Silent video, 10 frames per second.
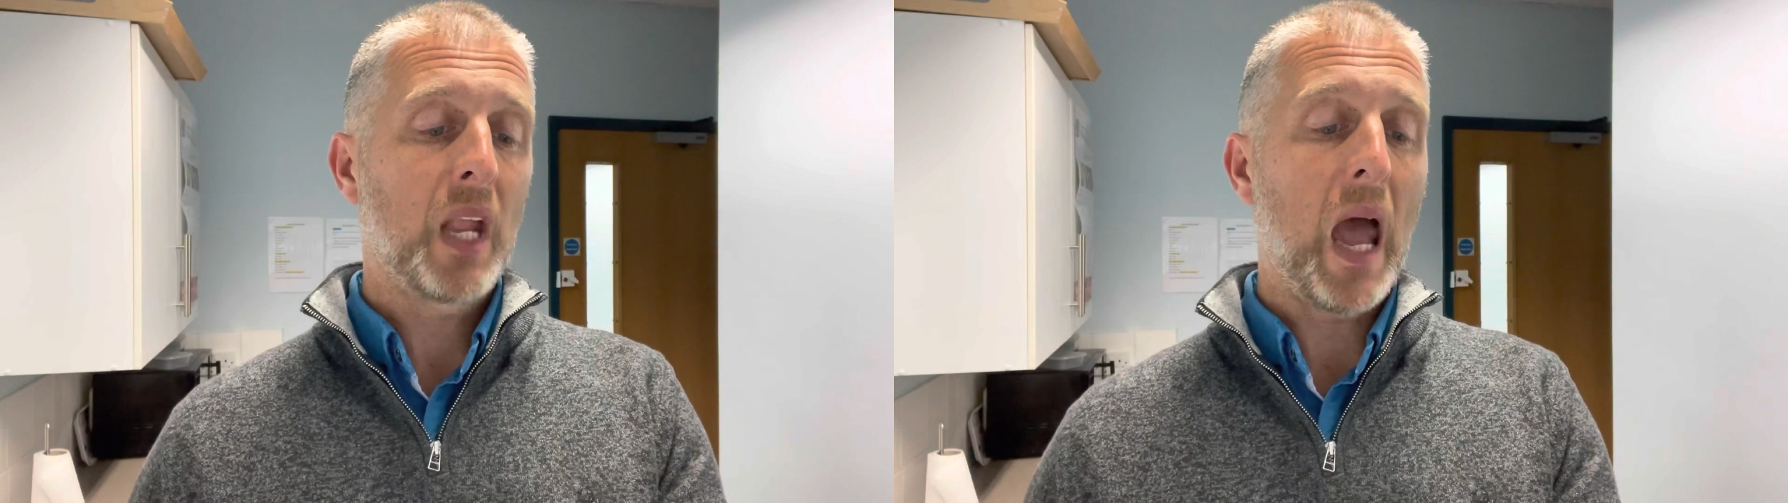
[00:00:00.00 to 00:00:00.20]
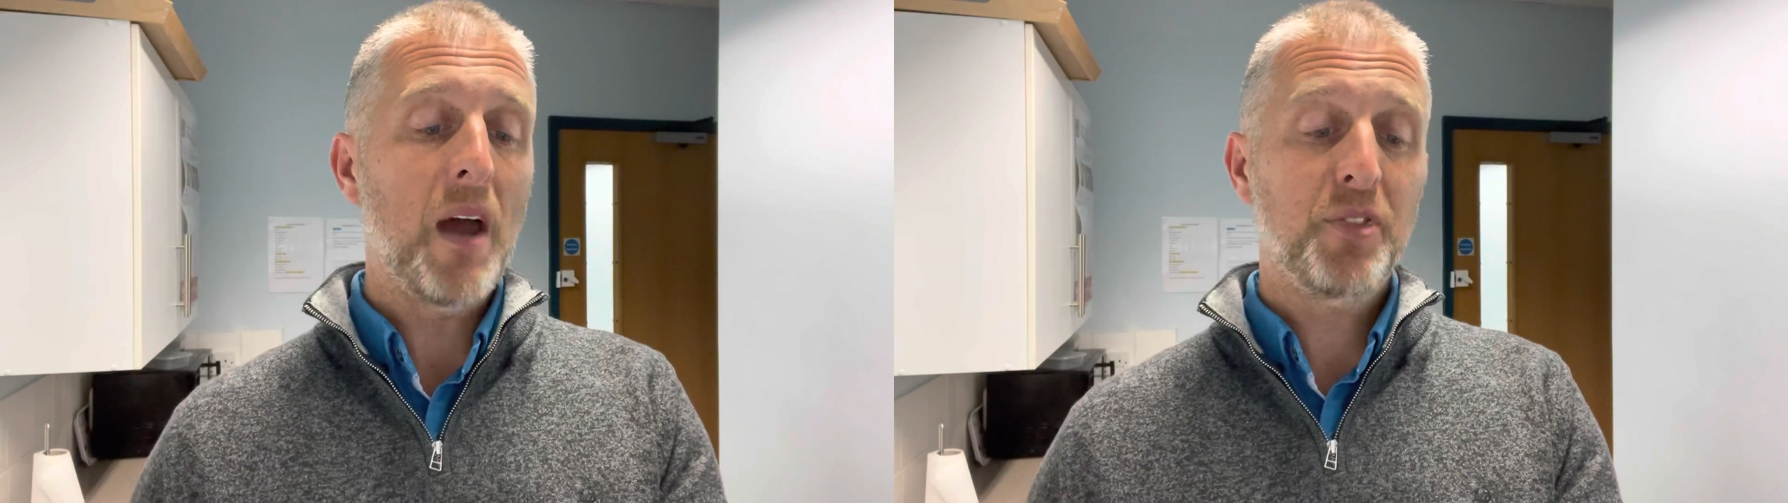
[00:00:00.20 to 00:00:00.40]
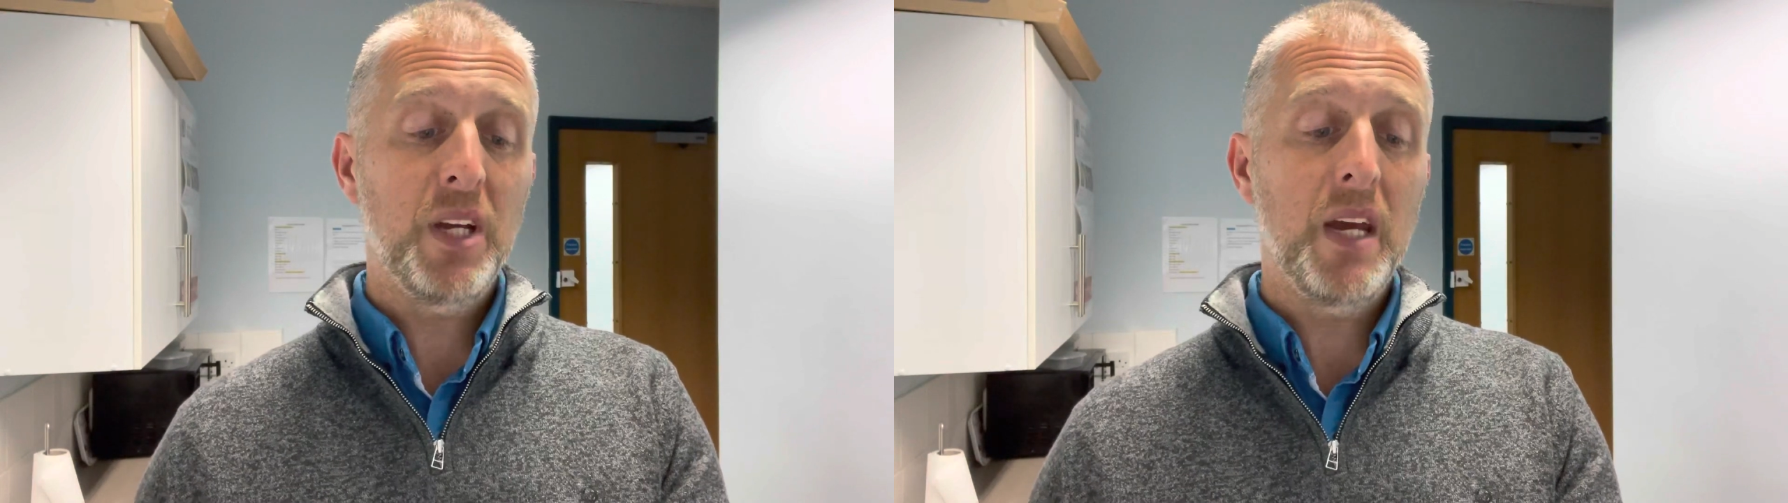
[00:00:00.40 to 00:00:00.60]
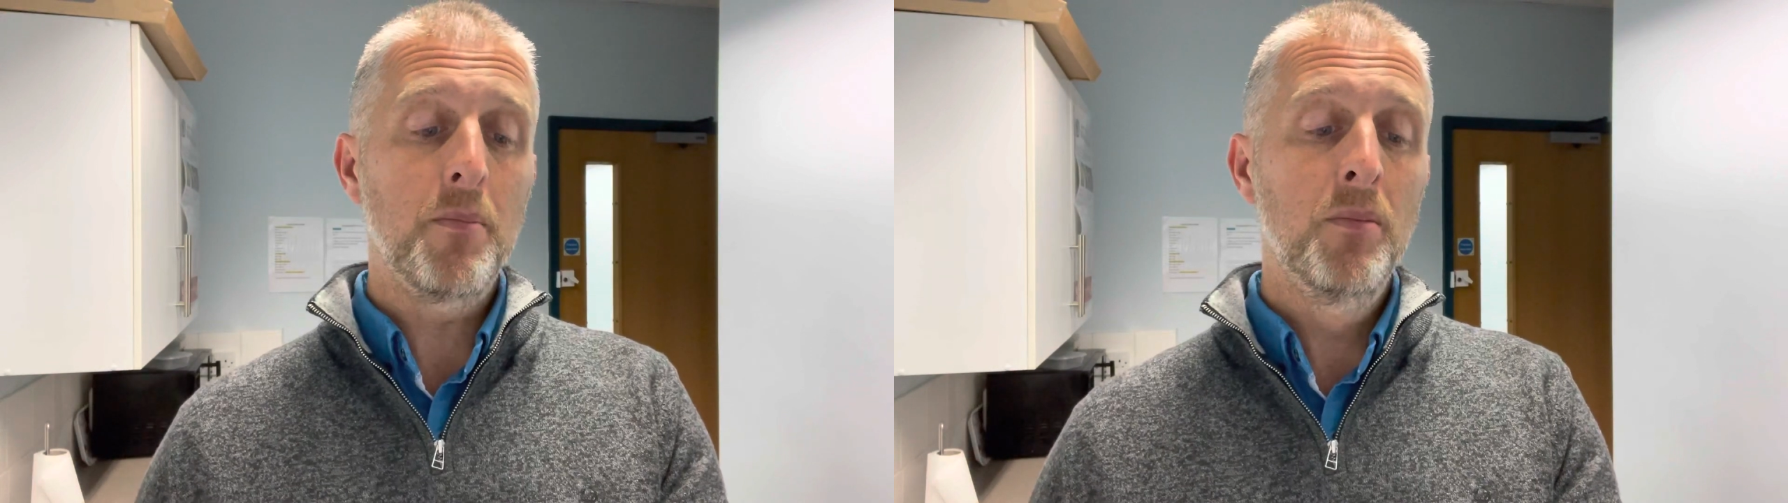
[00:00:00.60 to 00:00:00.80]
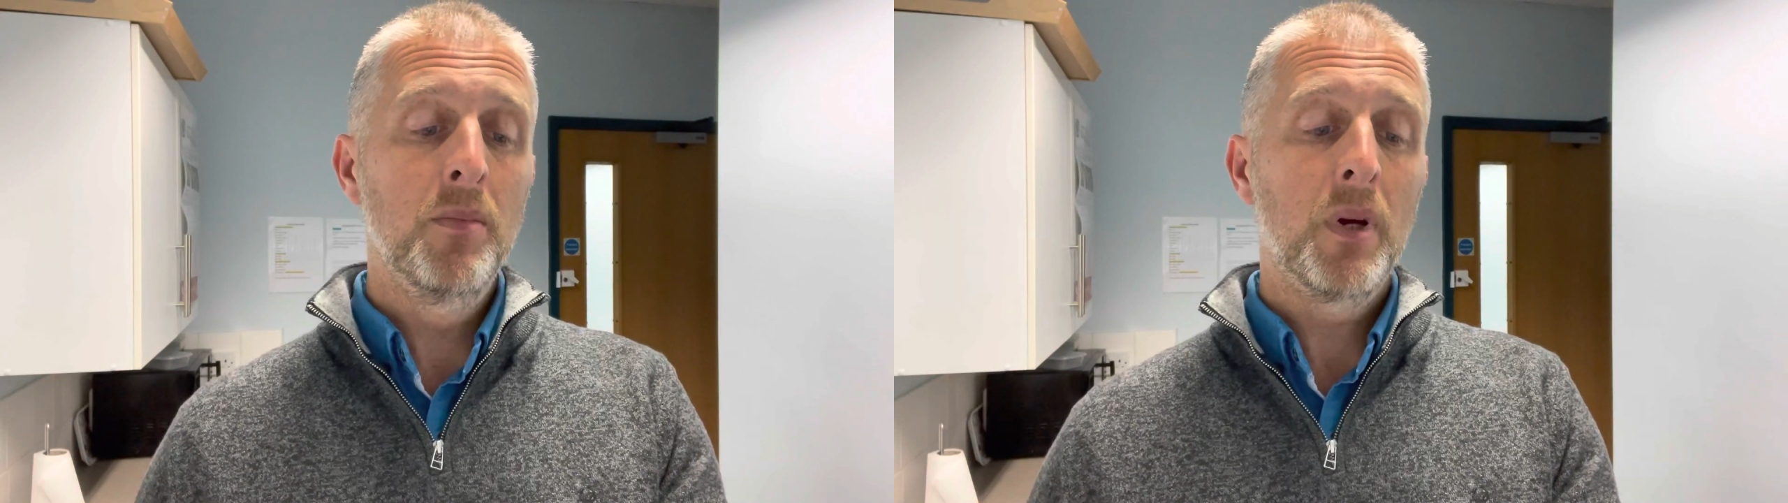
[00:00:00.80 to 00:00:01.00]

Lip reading: After him,